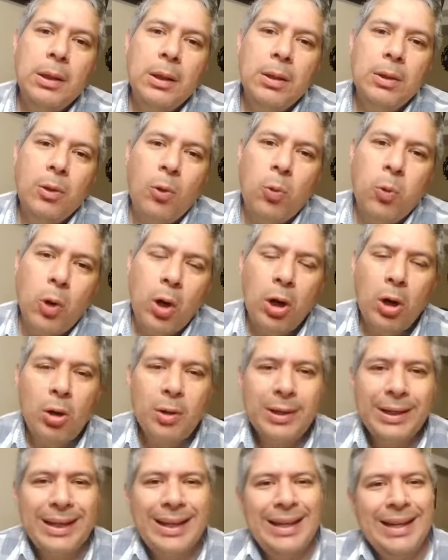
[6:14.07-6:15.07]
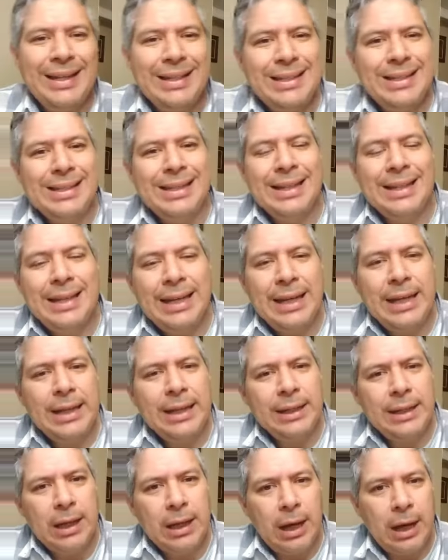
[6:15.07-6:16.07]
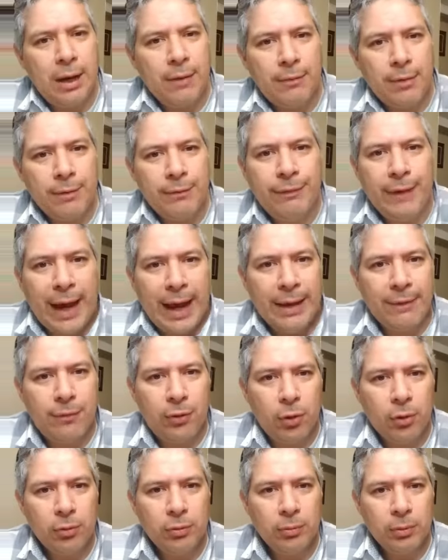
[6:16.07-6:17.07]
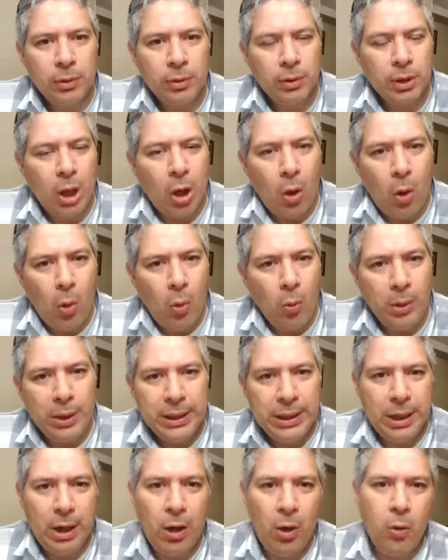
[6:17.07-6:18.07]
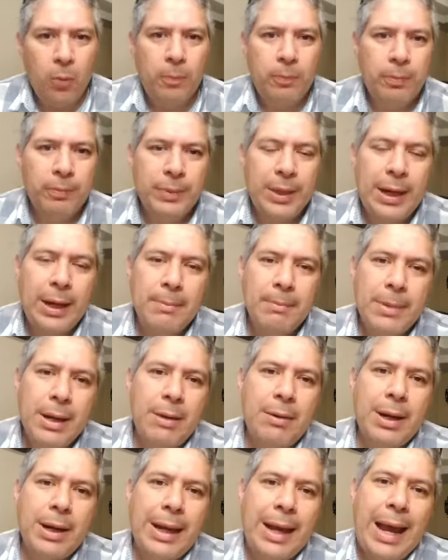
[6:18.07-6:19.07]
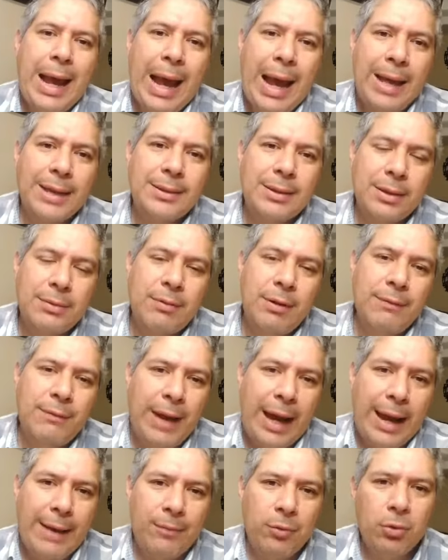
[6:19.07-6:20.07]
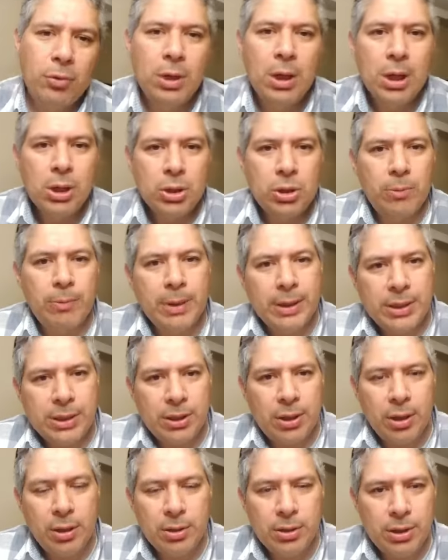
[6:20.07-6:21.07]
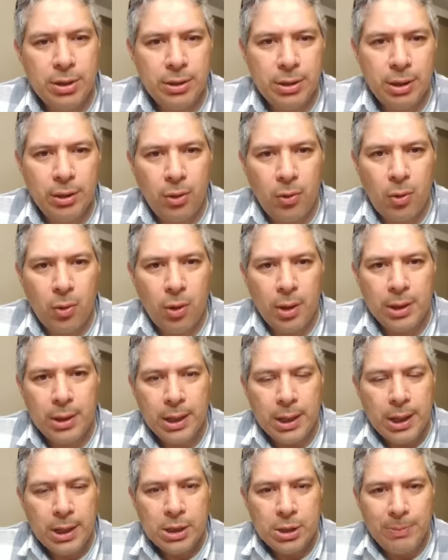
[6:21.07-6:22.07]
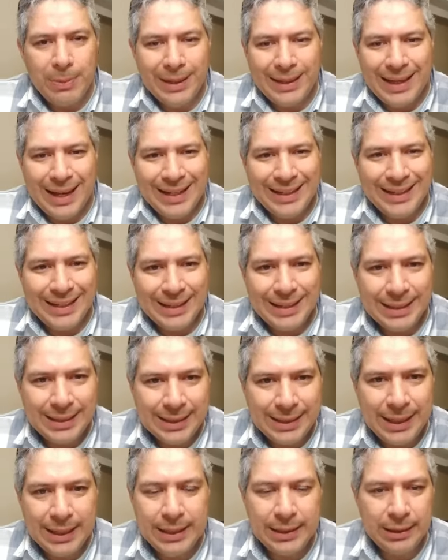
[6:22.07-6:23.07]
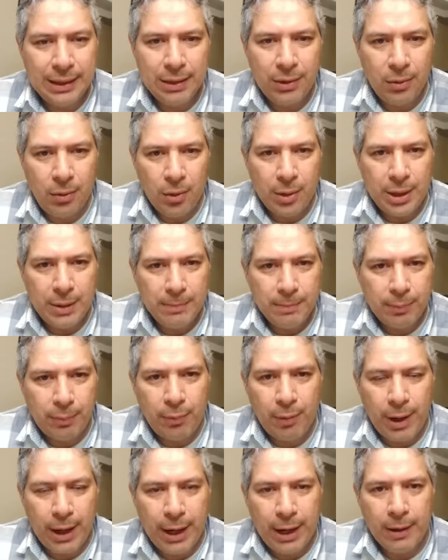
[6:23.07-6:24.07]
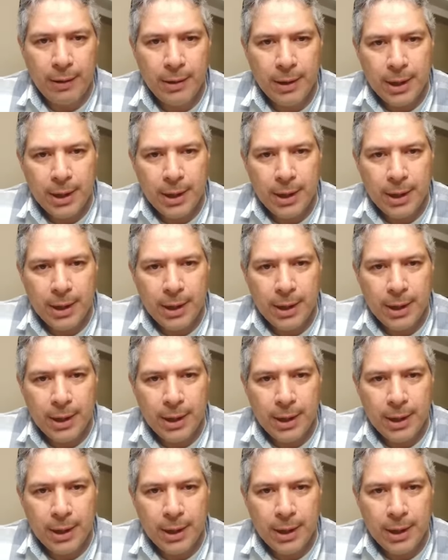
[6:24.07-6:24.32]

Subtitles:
The world is in need of revival. The only hope that America has is revival, to return to the Lord, to begin to seek the Lord in prayer,